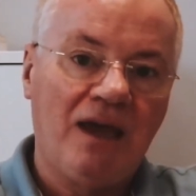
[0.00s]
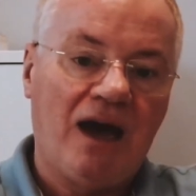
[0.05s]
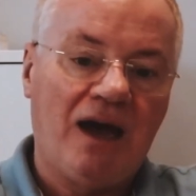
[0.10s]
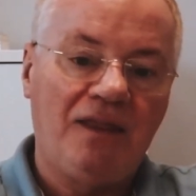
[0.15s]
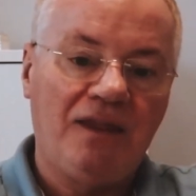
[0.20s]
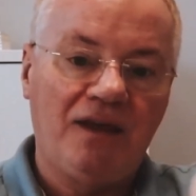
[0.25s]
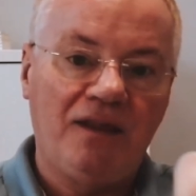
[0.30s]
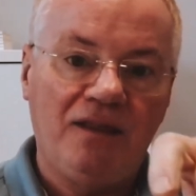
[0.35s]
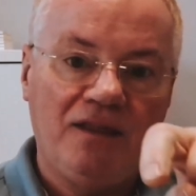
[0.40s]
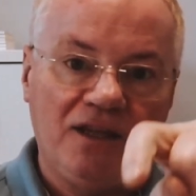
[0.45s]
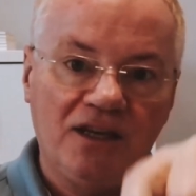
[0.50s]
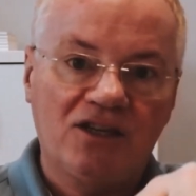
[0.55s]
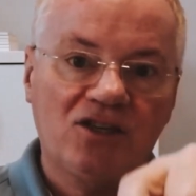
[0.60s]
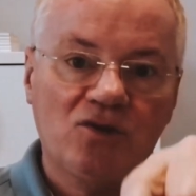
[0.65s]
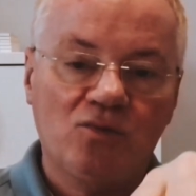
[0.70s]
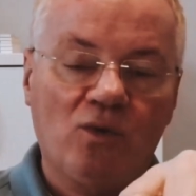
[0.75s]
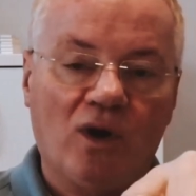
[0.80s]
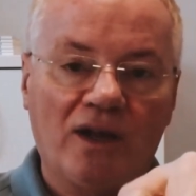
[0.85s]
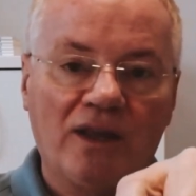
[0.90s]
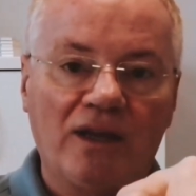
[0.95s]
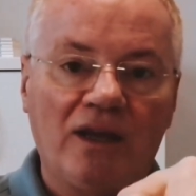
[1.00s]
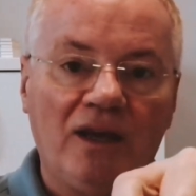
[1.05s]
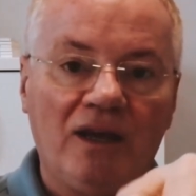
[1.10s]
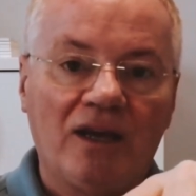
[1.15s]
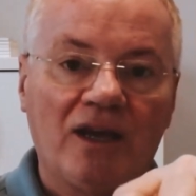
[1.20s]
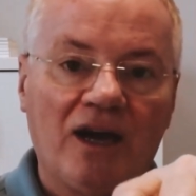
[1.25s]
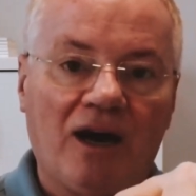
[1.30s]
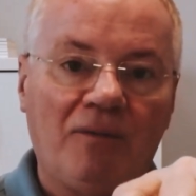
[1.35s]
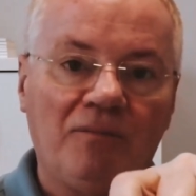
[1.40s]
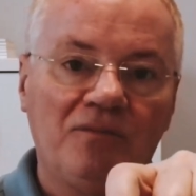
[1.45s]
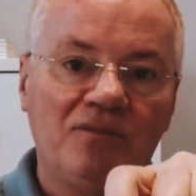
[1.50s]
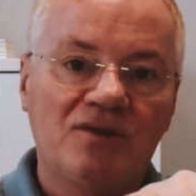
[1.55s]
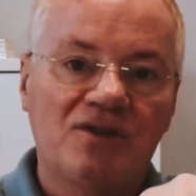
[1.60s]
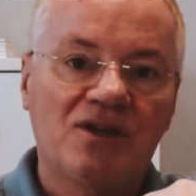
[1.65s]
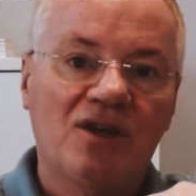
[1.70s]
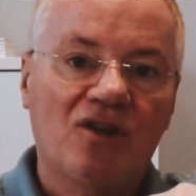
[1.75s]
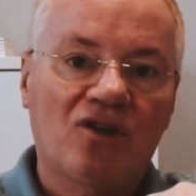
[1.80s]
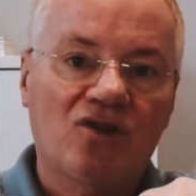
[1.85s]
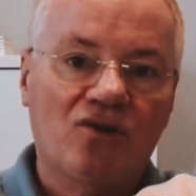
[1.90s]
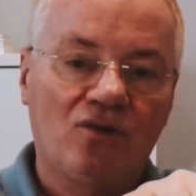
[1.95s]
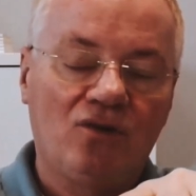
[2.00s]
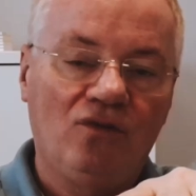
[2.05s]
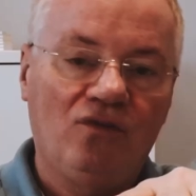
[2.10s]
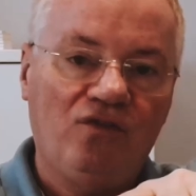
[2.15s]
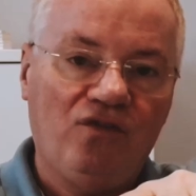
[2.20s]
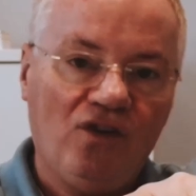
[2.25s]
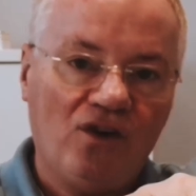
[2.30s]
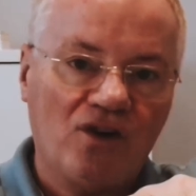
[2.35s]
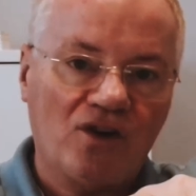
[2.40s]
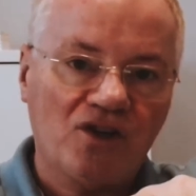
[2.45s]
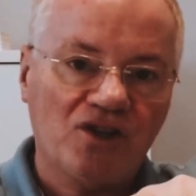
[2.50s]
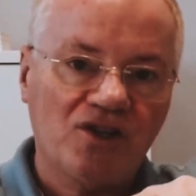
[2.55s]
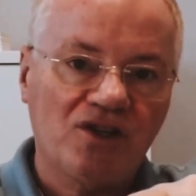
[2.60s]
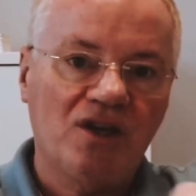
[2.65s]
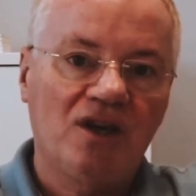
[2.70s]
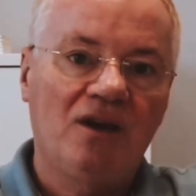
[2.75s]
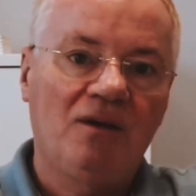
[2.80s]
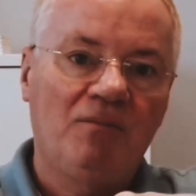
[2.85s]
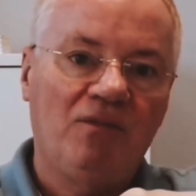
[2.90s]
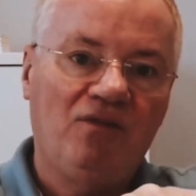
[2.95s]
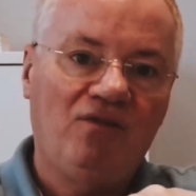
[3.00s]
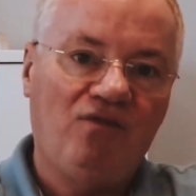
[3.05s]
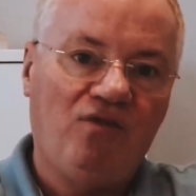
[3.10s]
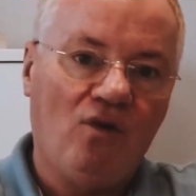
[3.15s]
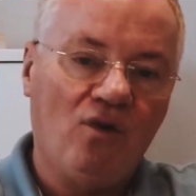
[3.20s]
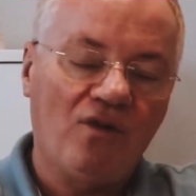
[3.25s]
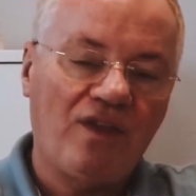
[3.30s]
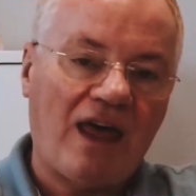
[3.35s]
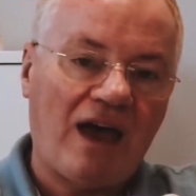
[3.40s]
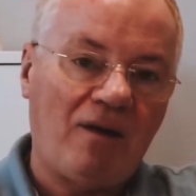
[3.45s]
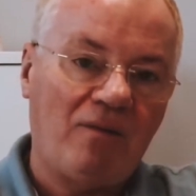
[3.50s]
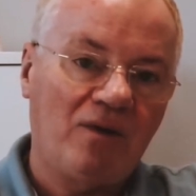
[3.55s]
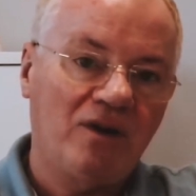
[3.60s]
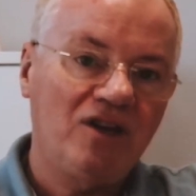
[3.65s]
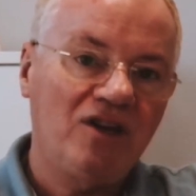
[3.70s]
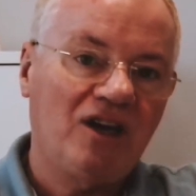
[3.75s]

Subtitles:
and then this one comes through first before that one.